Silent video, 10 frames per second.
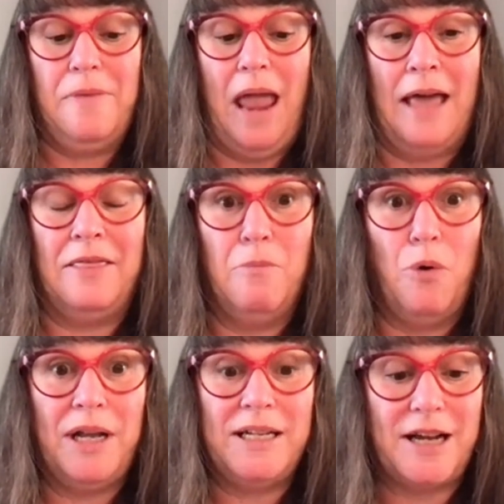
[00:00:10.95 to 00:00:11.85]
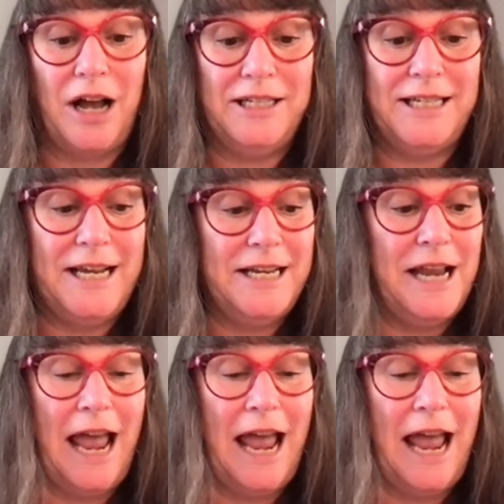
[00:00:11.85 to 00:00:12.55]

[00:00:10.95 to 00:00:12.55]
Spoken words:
and the morning's content.